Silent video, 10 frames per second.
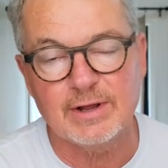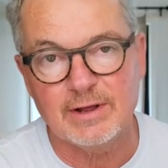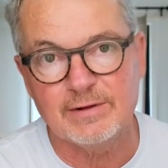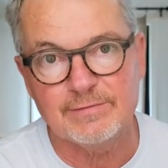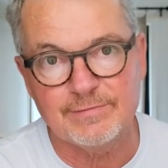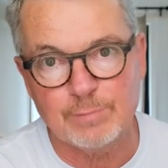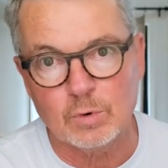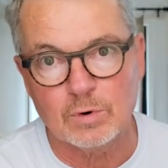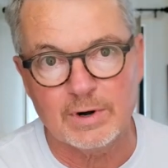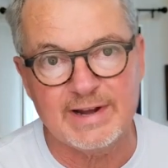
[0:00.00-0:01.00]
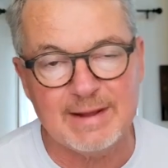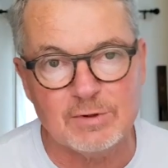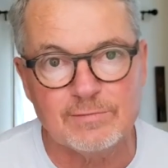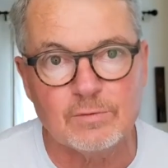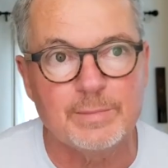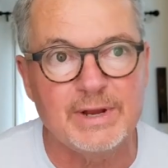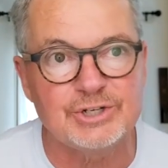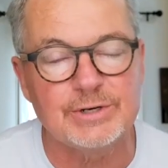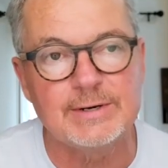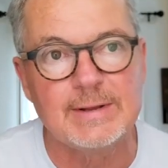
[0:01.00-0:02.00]
of poor enamel
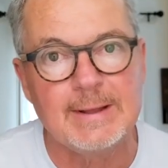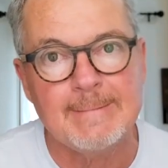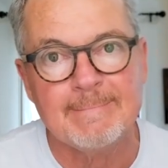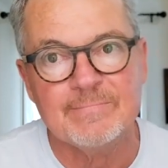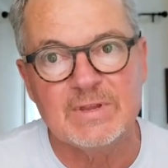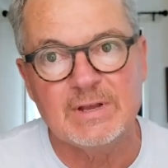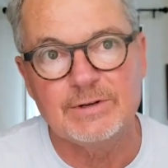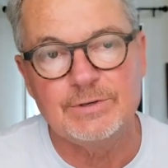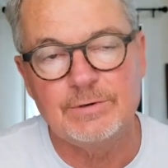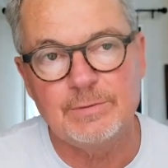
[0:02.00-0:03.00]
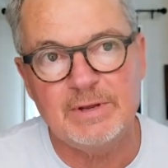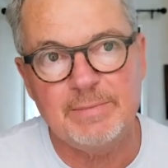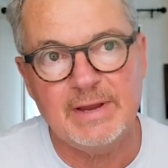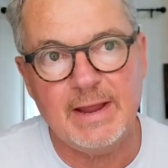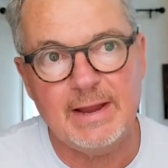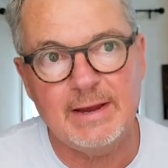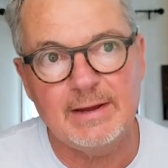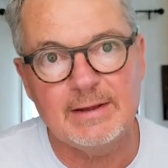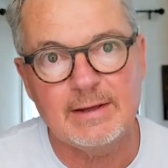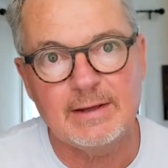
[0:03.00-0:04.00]
formation due to
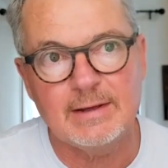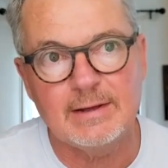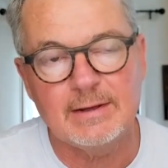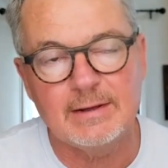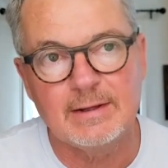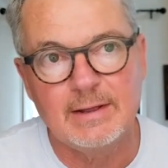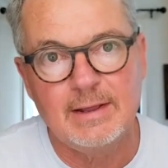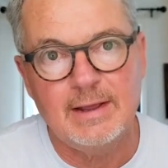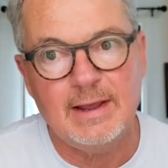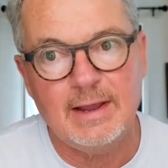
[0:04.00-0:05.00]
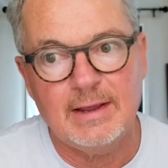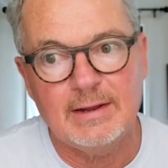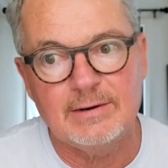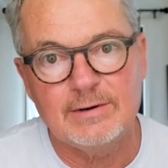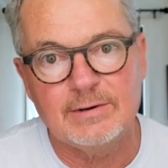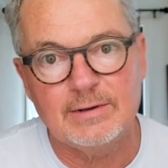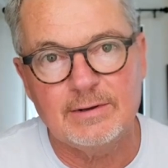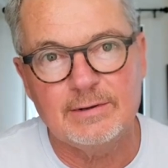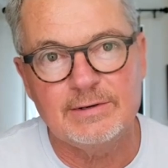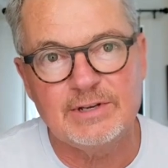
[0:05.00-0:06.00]
BPA, and
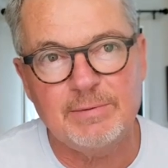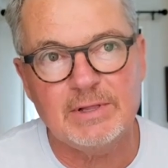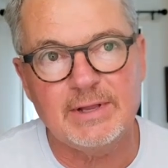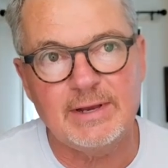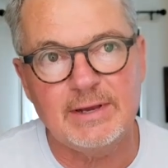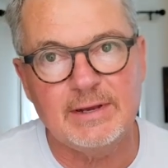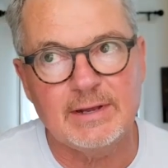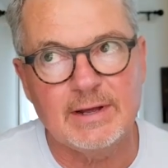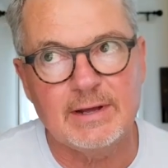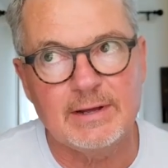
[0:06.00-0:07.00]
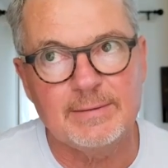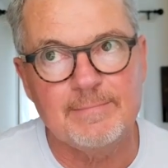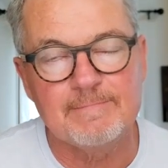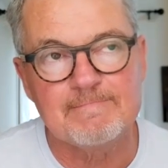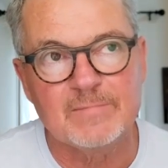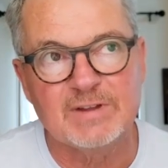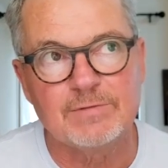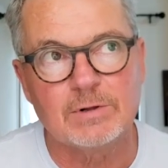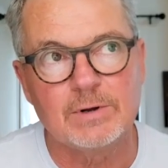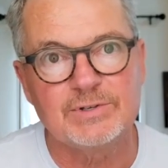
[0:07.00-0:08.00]
typically
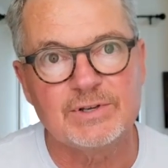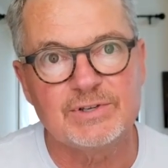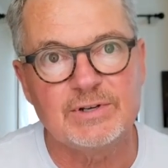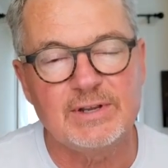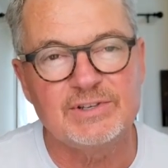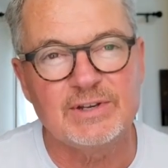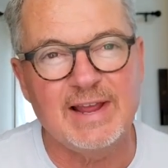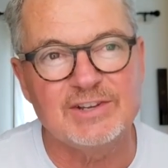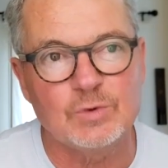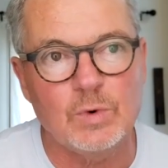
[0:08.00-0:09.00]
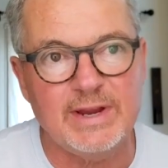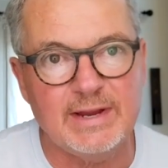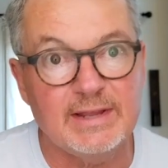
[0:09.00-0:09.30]
fluorosis isn't as weak.